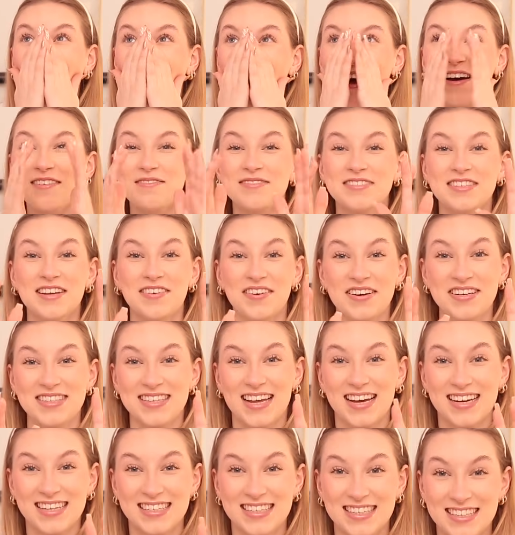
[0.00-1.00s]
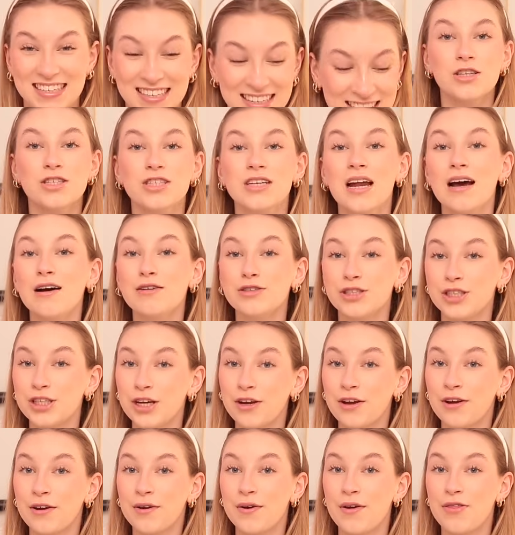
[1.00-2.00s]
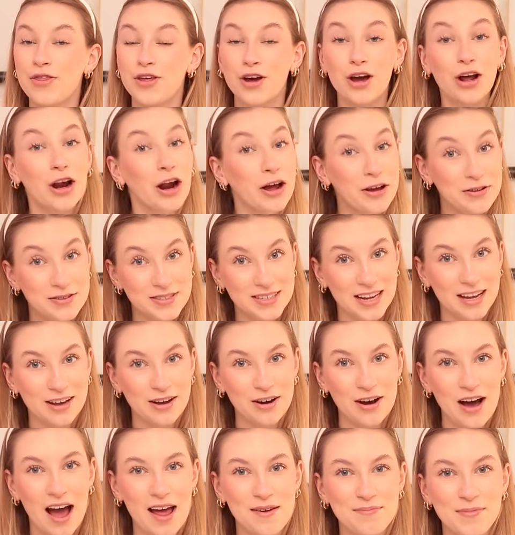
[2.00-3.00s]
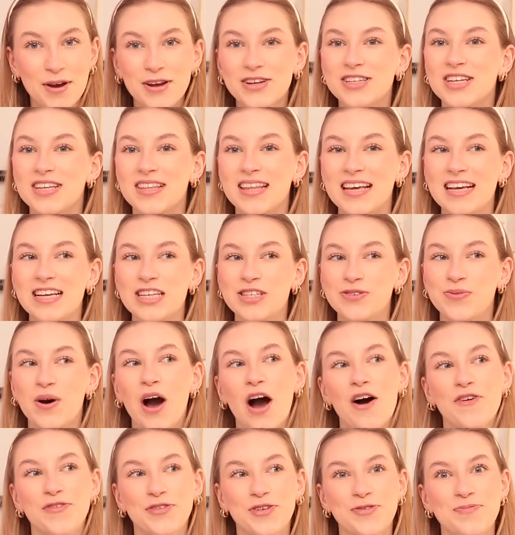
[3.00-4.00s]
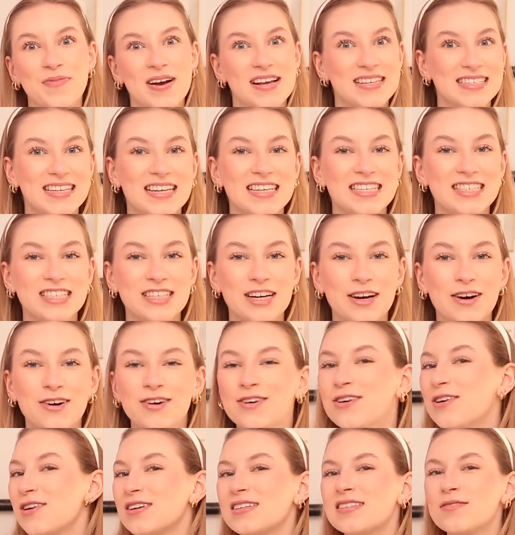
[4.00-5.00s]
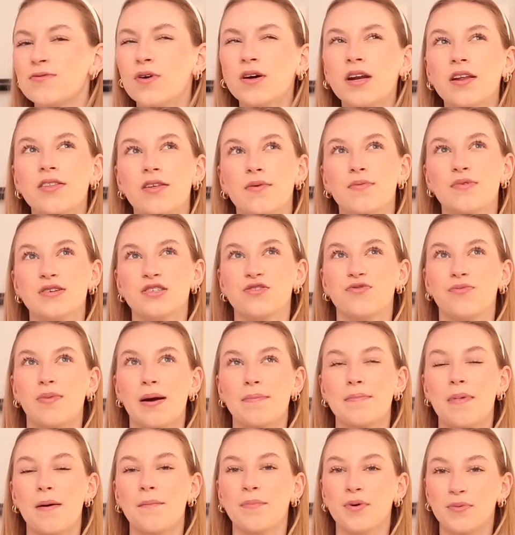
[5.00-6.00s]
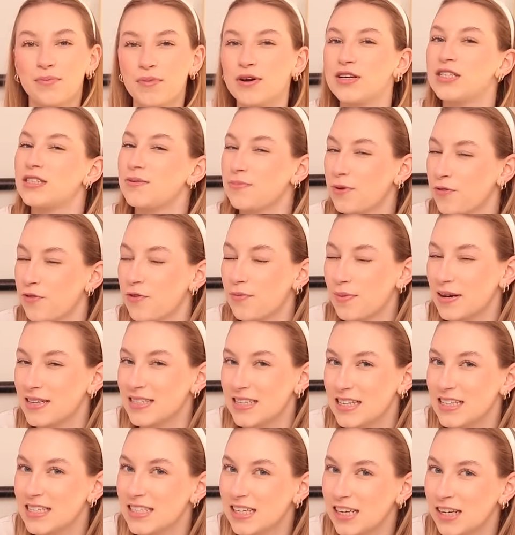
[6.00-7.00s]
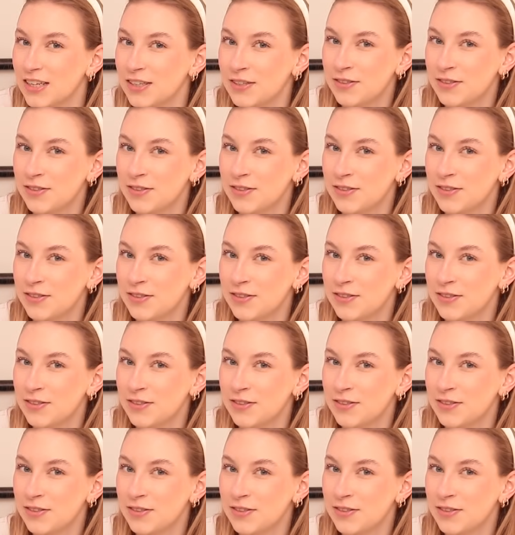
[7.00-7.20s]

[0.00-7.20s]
I'm so excited. So now I'll show you the clothes I got. And most of these were from my sister, or one of them was from my mum, but most of them are from my sister.